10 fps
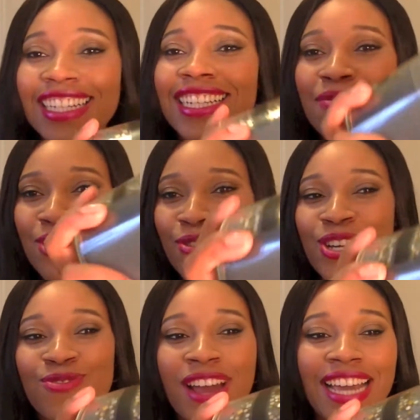Let me know
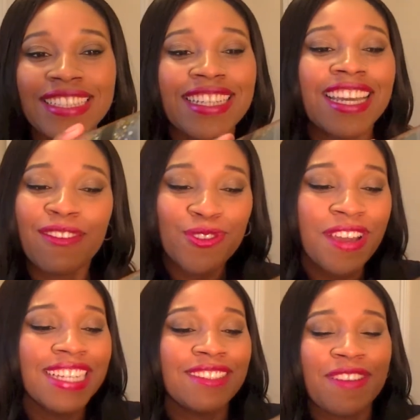what you guys think. If you
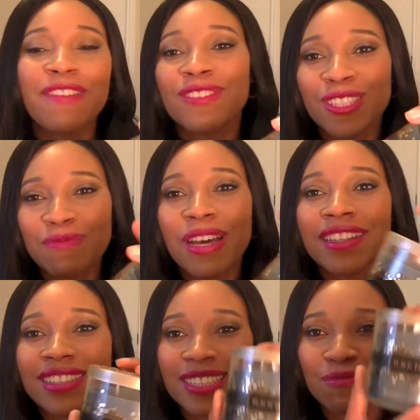guys have ever
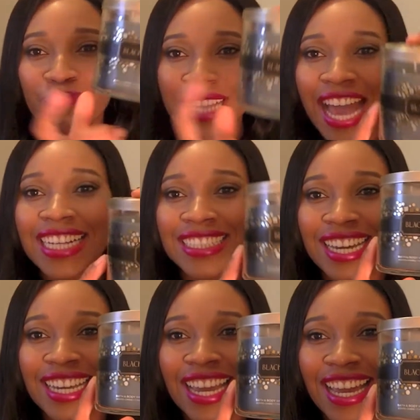smelled this black
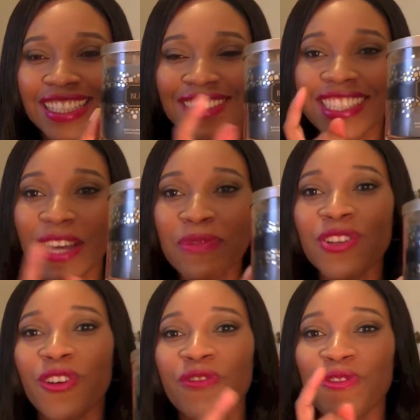tie candle, let me
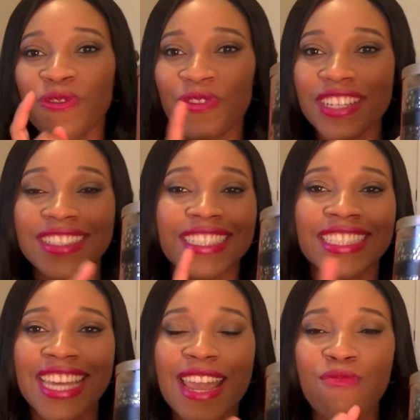know if you feel the
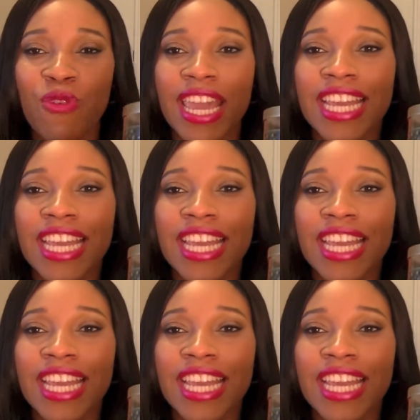same way.